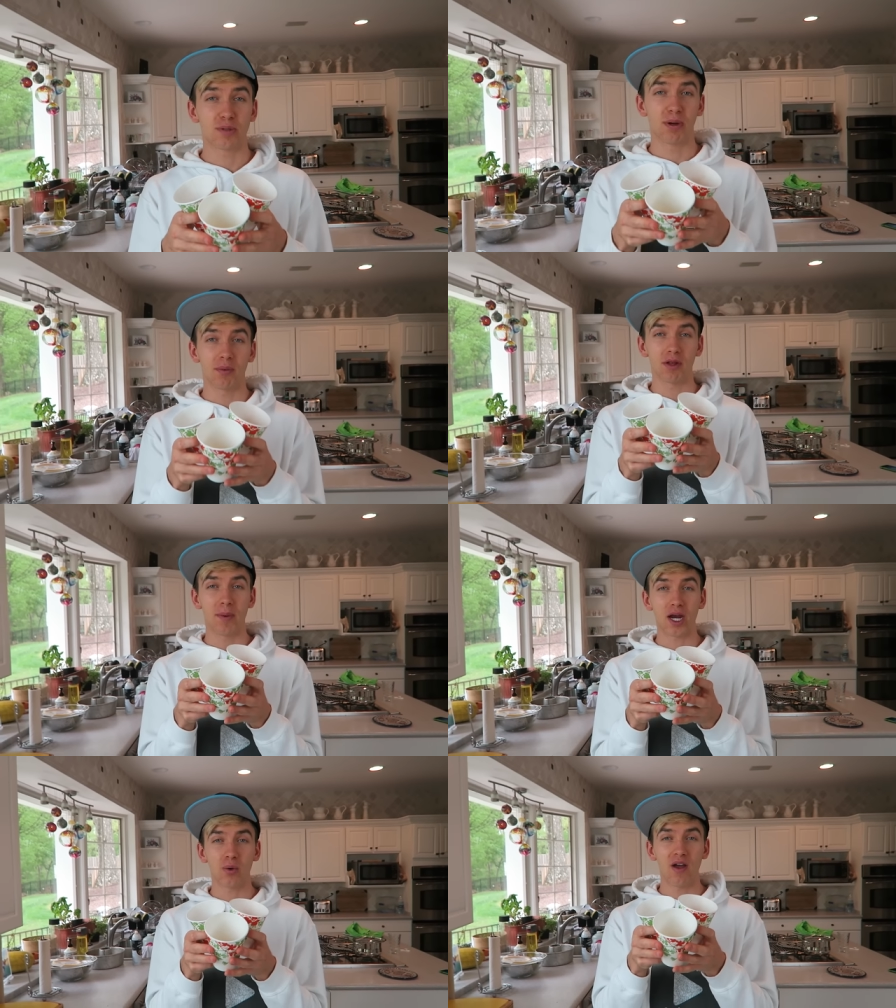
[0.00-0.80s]
Let's put them in the
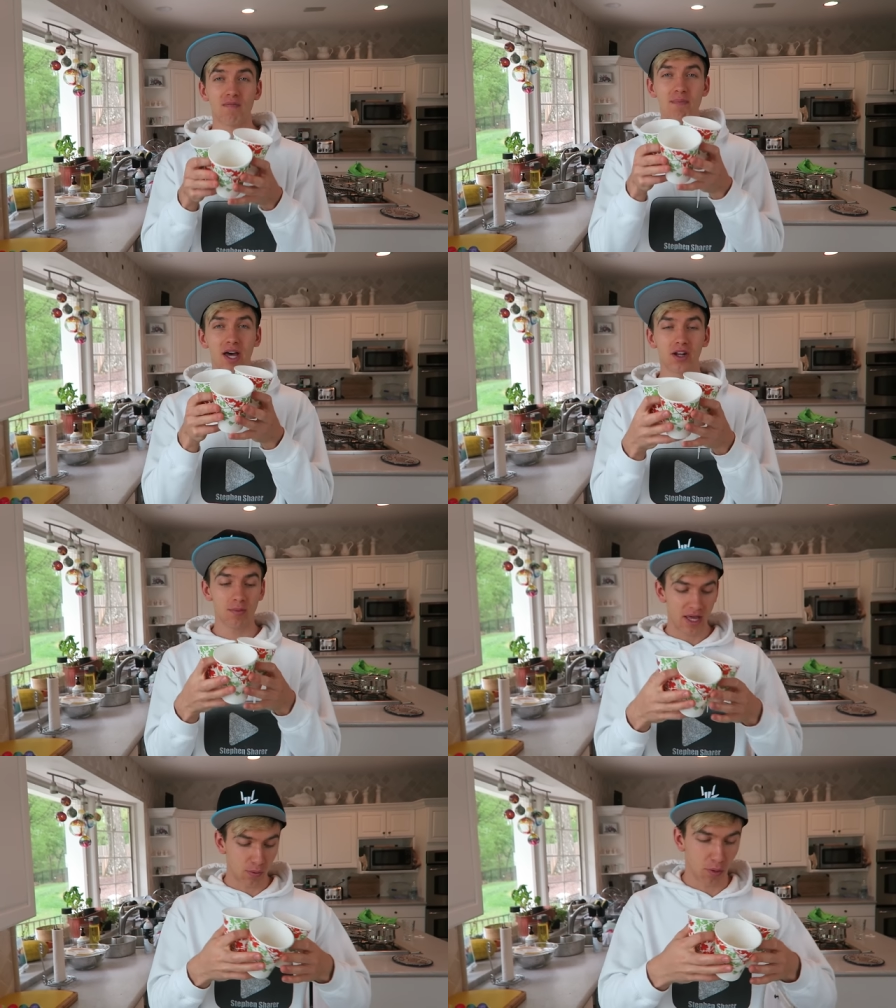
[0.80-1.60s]
microwave, melt
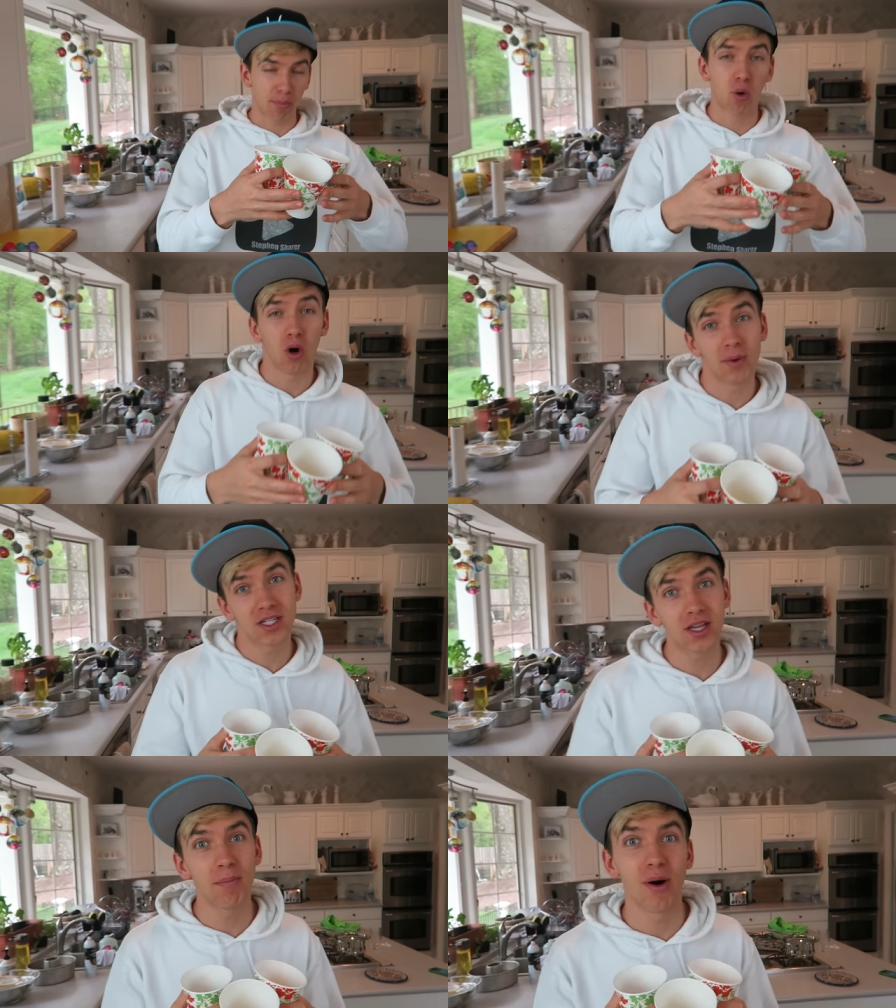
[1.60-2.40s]
them, and then we'll pour them into the